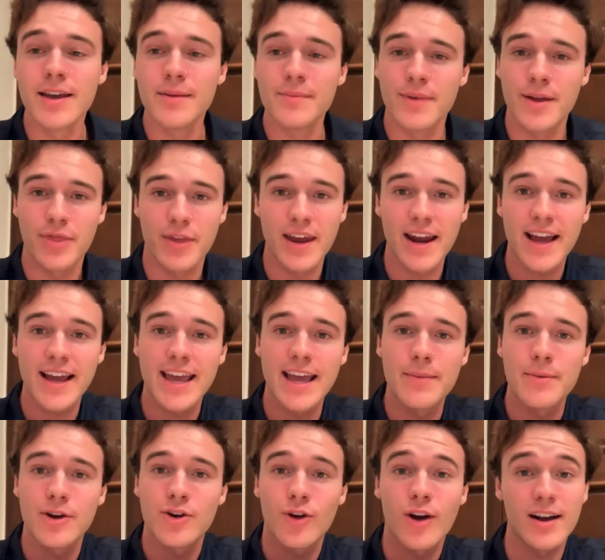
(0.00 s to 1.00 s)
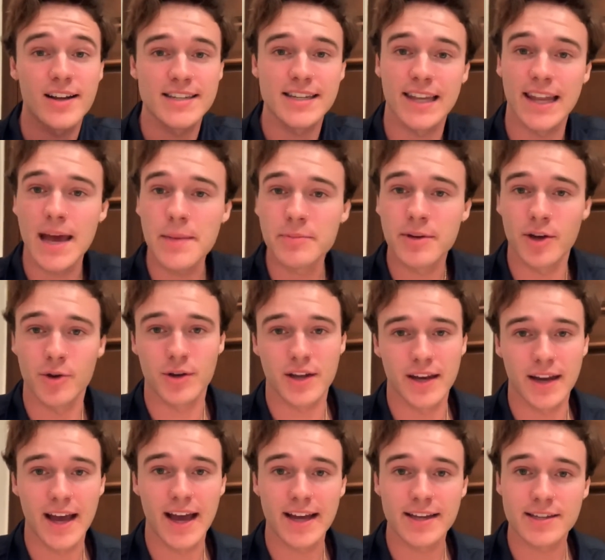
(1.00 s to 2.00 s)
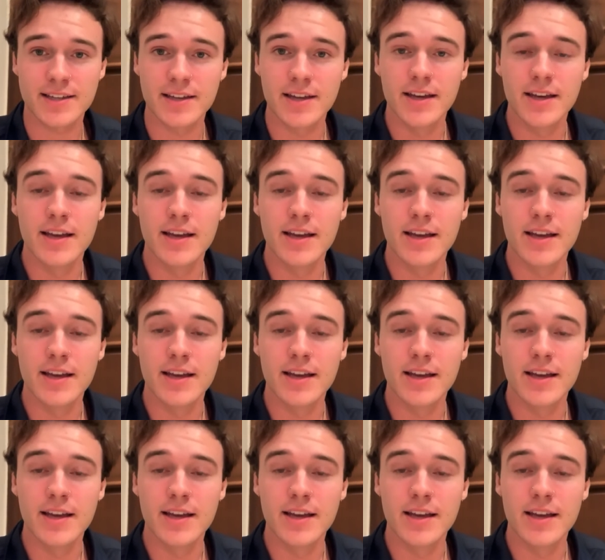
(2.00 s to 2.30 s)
But then I came across Leptoconnect.